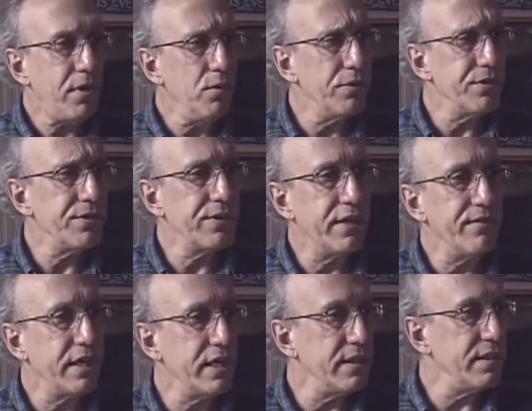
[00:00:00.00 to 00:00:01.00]
which is
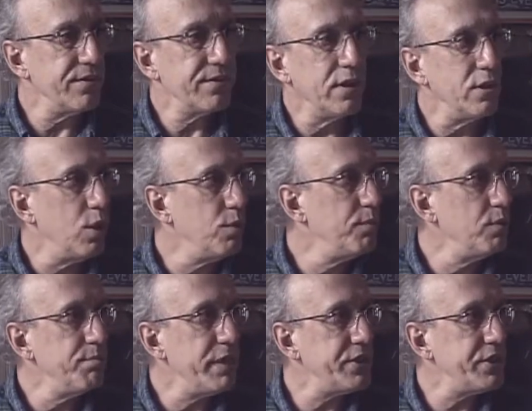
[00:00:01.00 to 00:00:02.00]
giving it this global
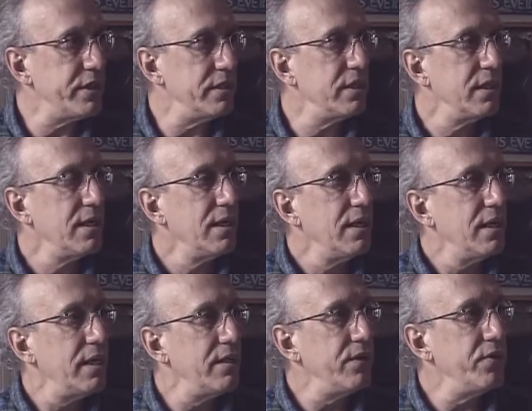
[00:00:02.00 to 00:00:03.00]
mission.
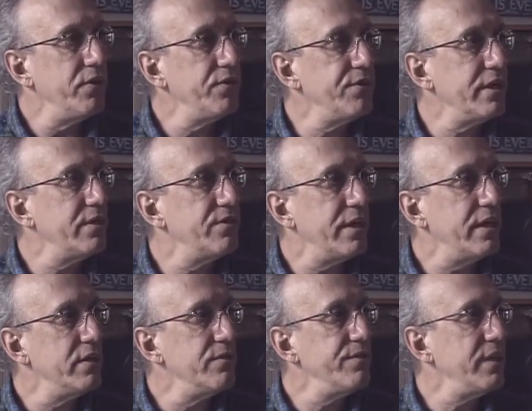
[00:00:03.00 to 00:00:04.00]
And they're using it to
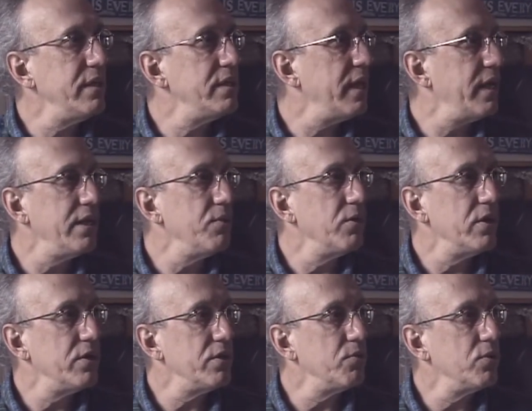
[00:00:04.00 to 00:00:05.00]
intervene
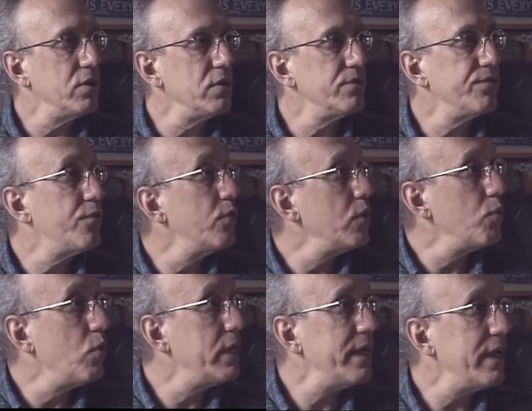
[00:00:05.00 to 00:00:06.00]
anywhere in the world for
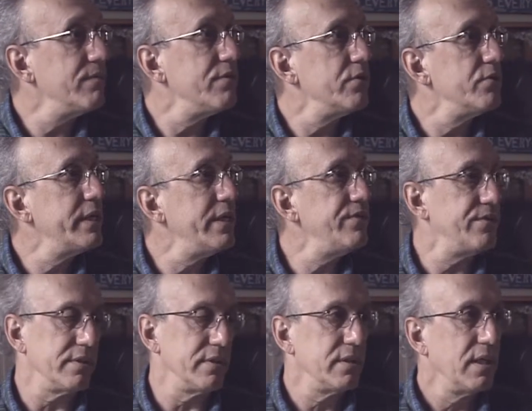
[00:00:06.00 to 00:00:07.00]
whatever
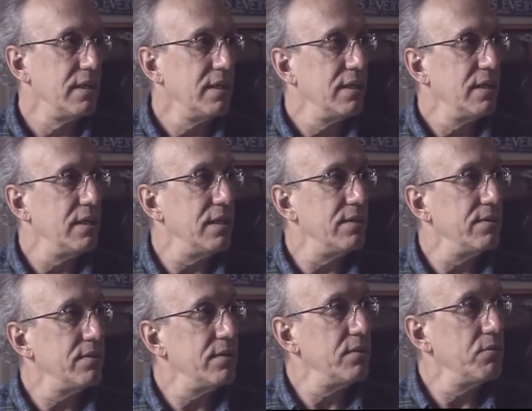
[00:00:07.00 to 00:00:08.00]
reason.
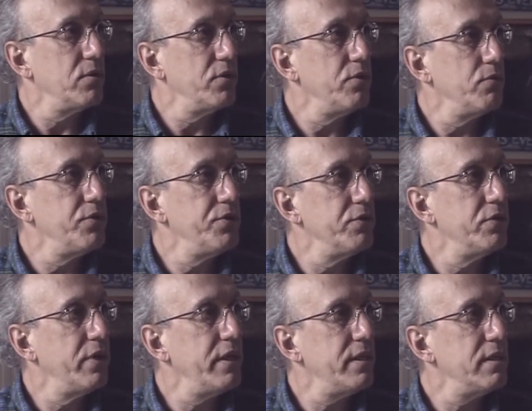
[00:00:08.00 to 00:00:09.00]
Would you
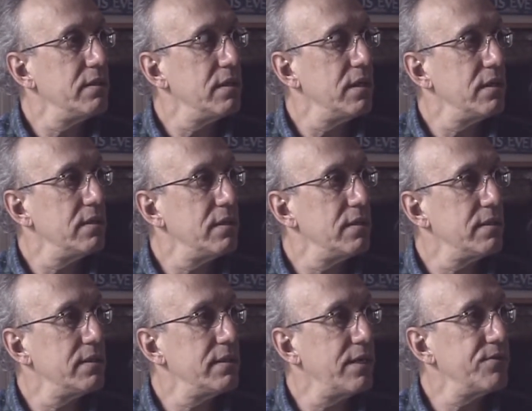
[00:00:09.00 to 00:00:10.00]
agree
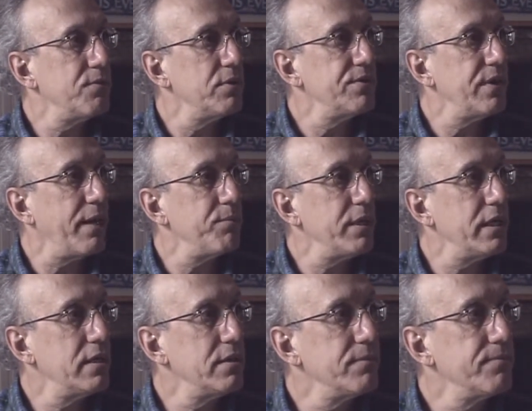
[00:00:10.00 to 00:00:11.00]
that that's what's happening?